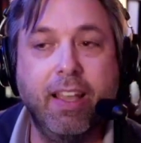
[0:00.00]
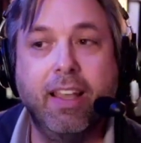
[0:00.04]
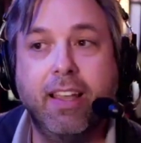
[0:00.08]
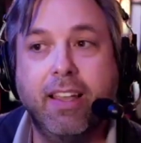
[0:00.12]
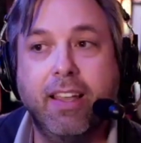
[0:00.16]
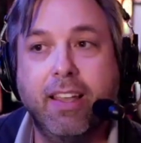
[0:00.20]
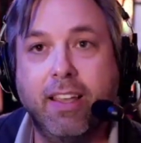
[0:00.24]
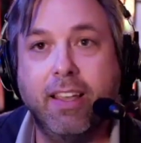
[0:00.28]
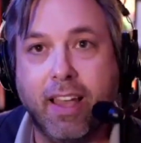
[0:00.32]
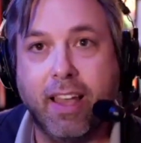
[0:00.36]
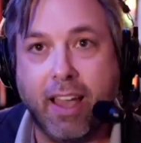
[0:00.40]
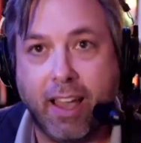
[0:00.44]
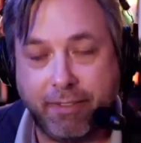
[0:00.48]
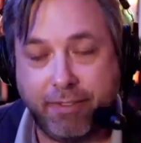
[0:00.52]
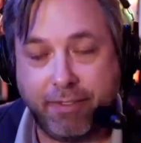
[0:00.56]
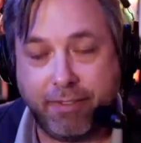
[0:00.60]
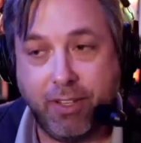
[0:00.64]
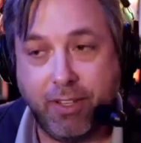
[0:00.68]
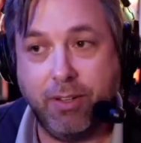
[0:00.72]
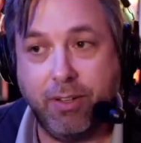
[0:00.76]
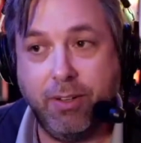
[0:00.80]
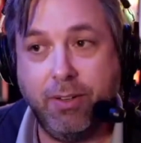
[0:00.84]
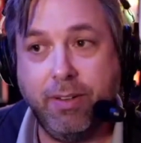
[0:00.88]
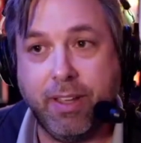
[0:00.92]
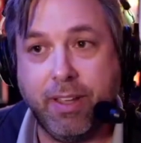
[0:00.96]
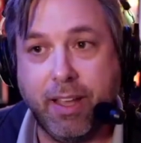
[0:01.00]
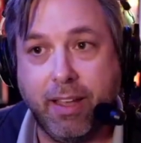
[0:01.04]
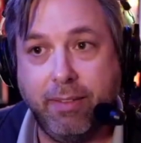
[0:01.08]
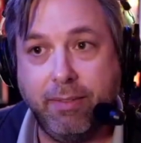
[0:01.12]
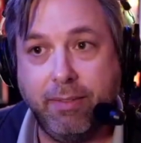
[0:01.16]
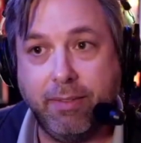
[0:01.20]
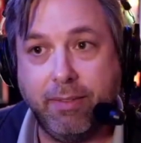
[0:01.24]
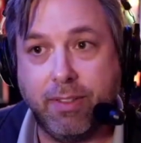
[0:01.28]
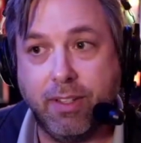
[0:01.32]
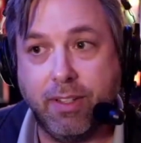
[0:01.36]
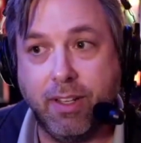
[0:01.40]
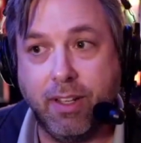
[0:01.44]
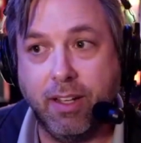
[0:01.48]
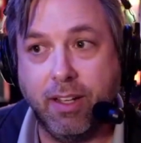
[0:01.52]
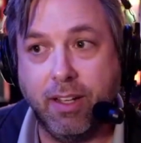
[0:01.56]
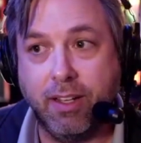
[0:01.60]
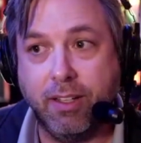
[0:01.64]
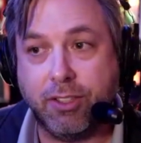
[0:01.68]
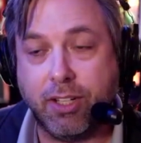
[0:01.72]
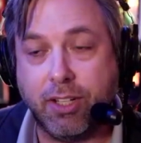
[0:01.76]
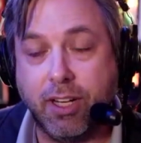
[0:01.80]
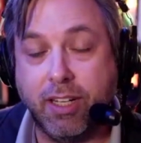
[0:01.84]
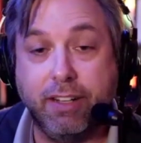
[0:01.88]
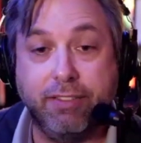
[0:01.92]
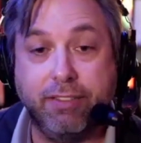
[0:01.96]
You have to. Yeah. Uh,
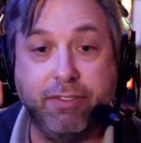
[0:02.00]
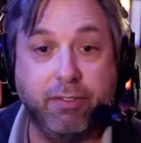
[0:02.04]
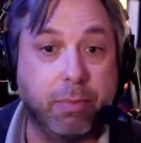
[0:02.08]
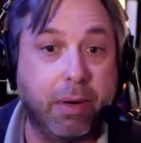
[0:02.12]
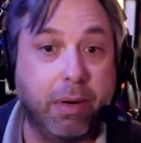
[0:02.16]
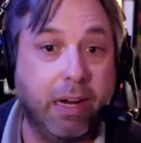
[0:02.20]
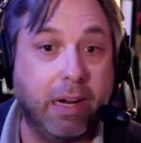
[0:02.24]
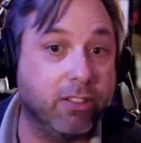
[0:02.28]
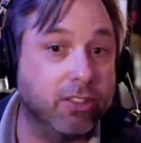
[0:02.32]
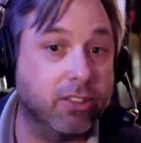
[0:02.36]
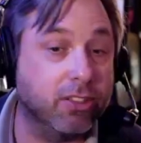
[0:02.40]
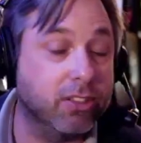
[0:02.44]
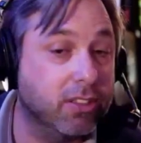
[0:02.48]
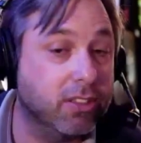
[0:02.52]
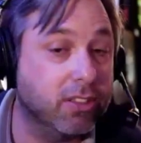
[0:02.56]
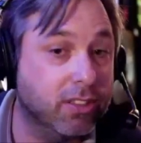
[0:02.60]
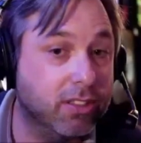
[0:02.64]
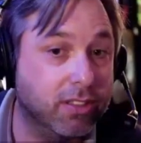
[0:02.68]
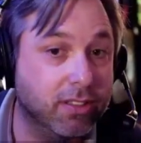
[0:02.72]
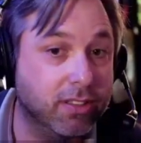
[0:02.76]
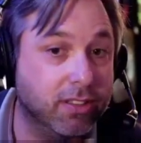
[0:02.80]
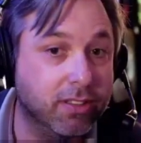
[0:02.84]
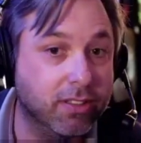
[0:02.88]
try different browsers.